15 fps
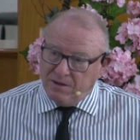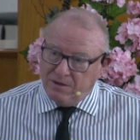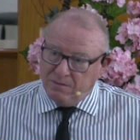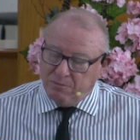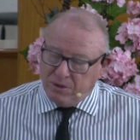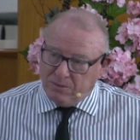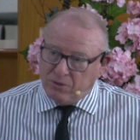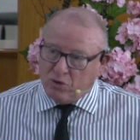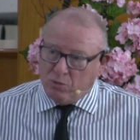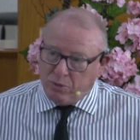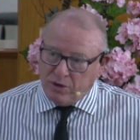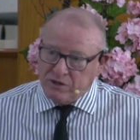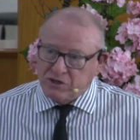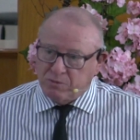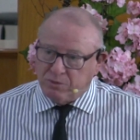biblical
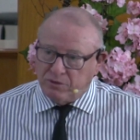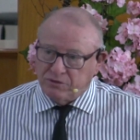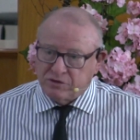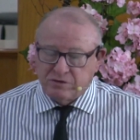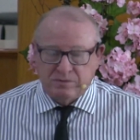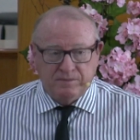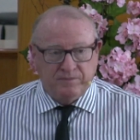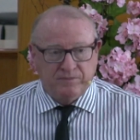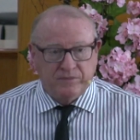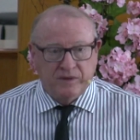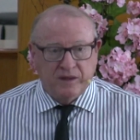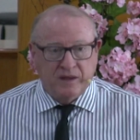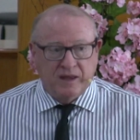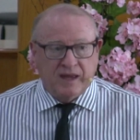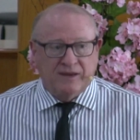principles
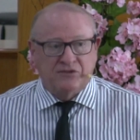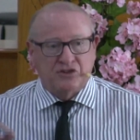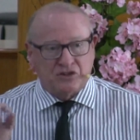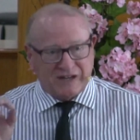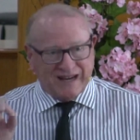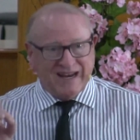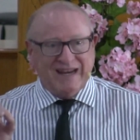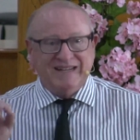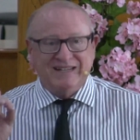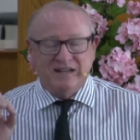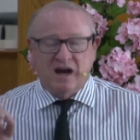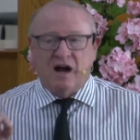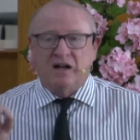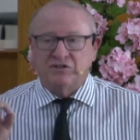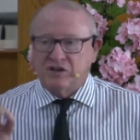have stayed
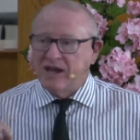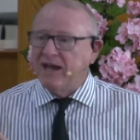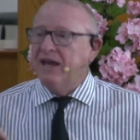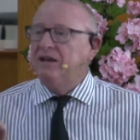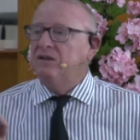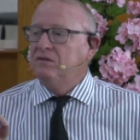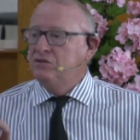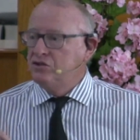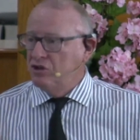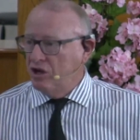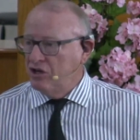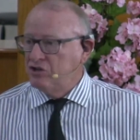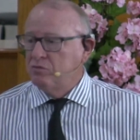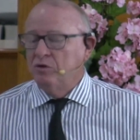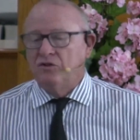God's hand of
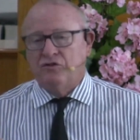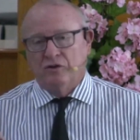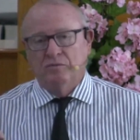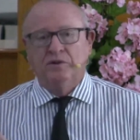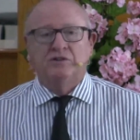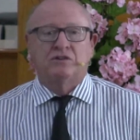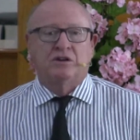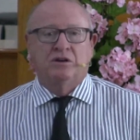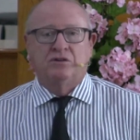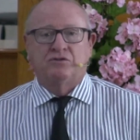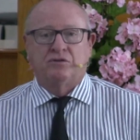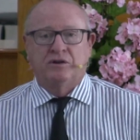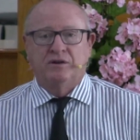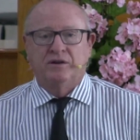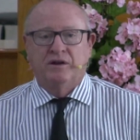judgment from this
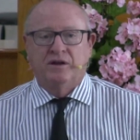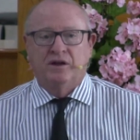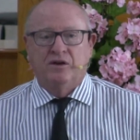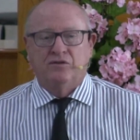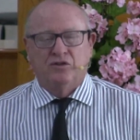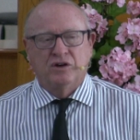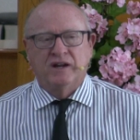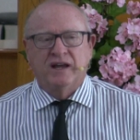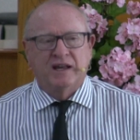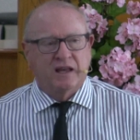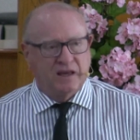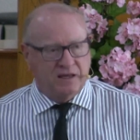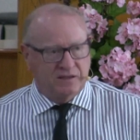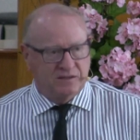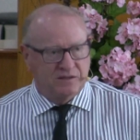country for
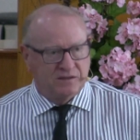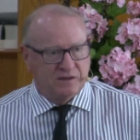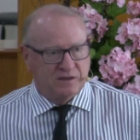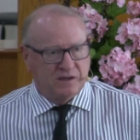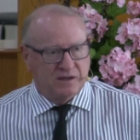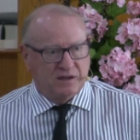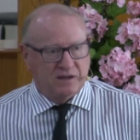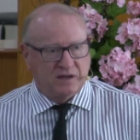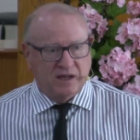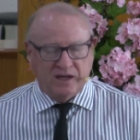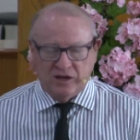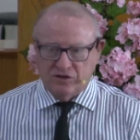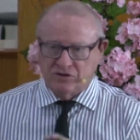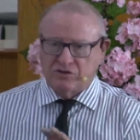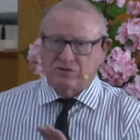decades. Now
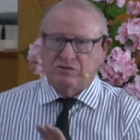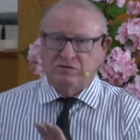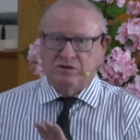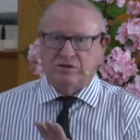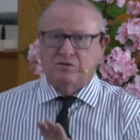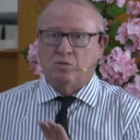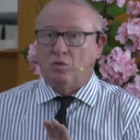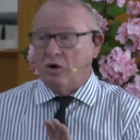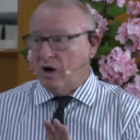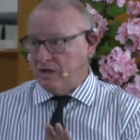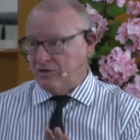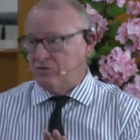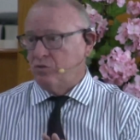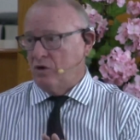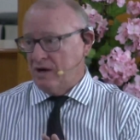here's just
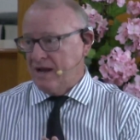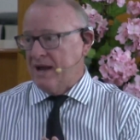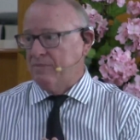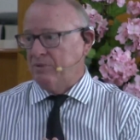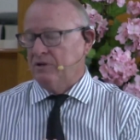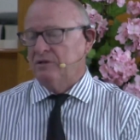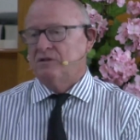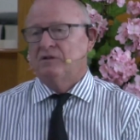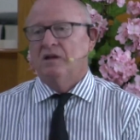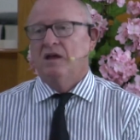watch what happens